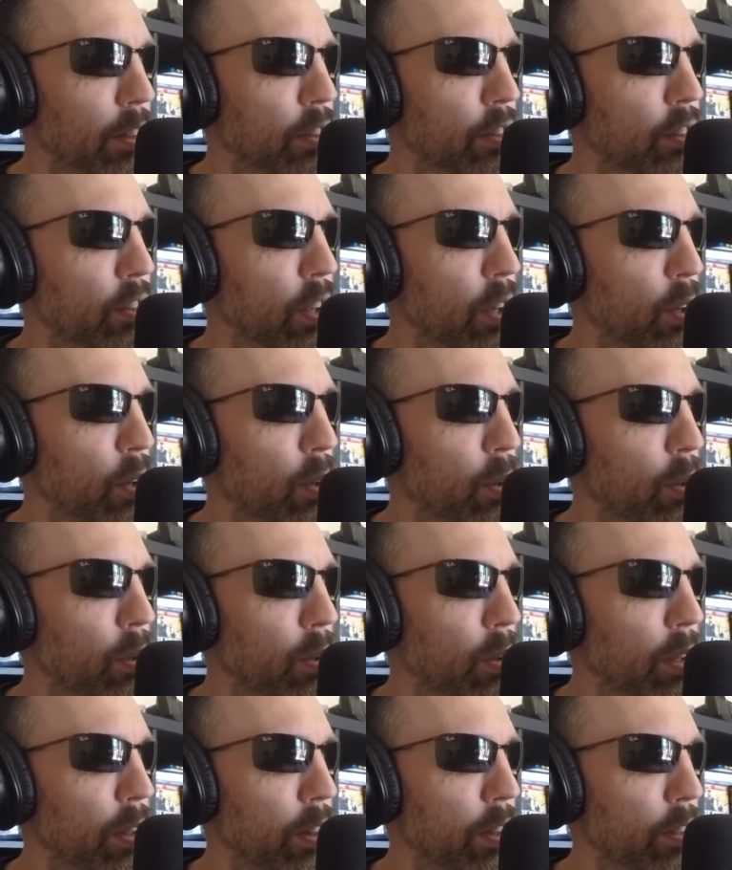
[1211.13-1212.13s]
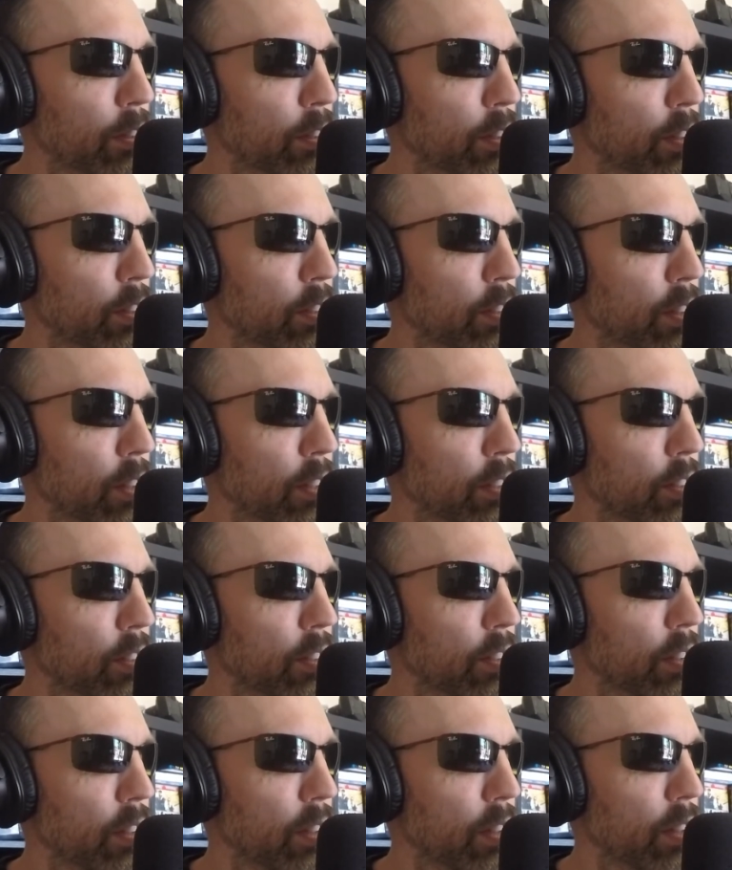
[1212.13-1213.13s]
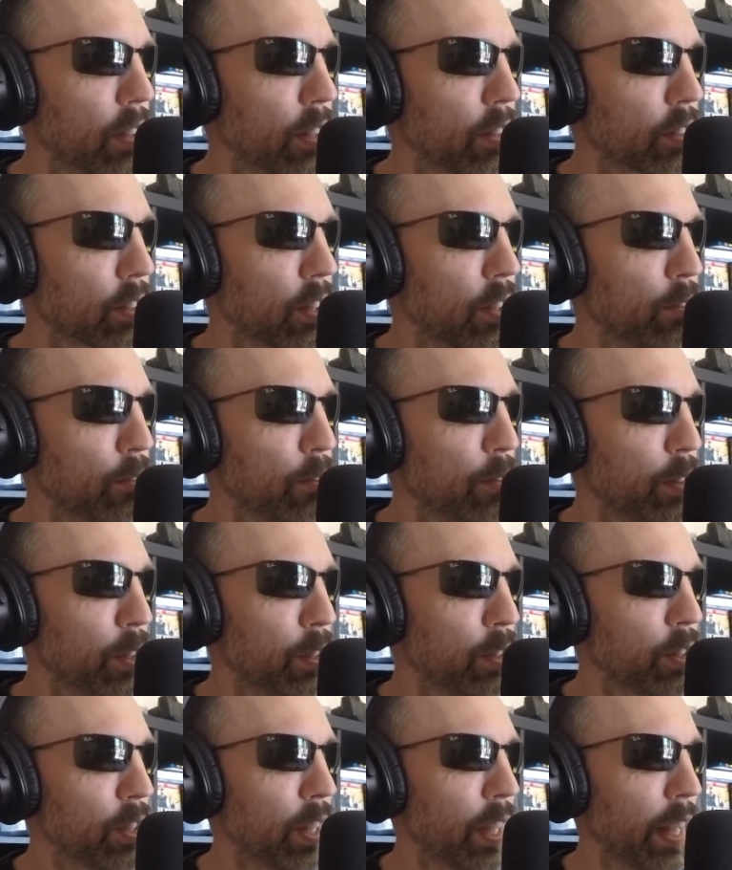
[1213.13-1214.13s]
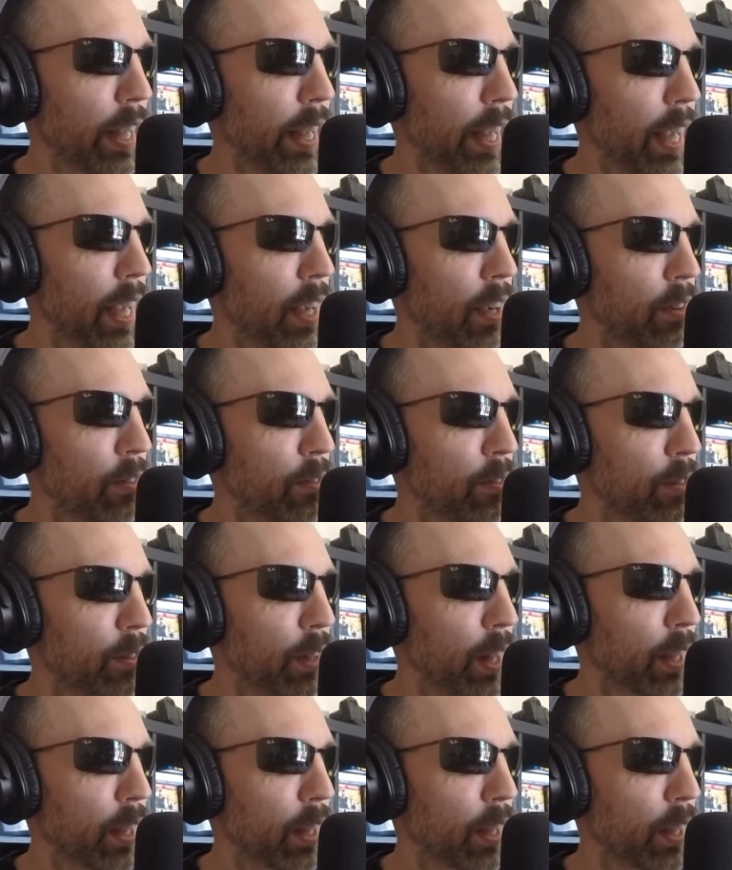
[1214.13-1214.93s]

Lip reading: So there's this confusion I have,